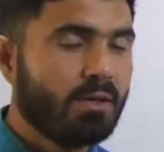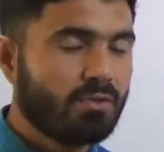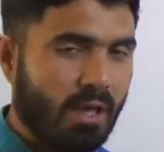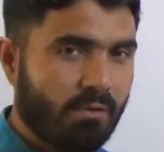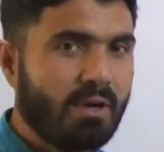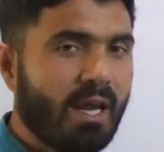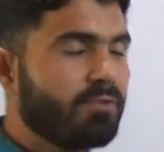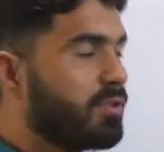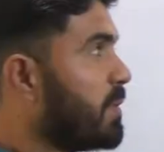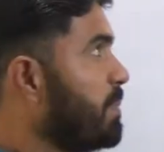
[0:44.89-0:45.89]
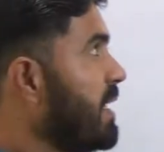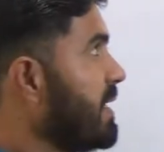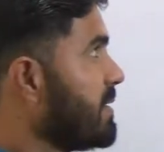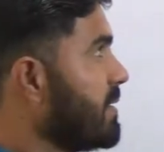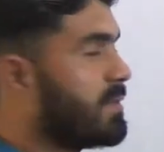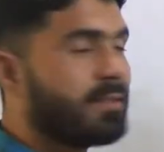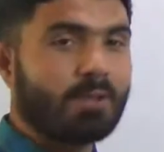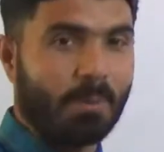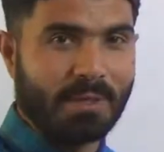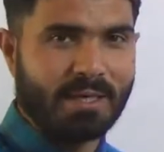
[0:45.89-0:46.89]
So I would like to repeat this
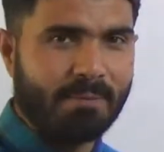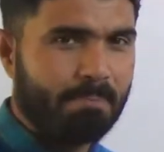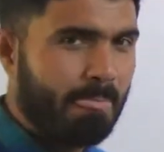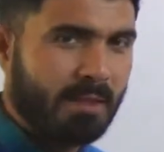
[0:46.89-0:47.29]
topic.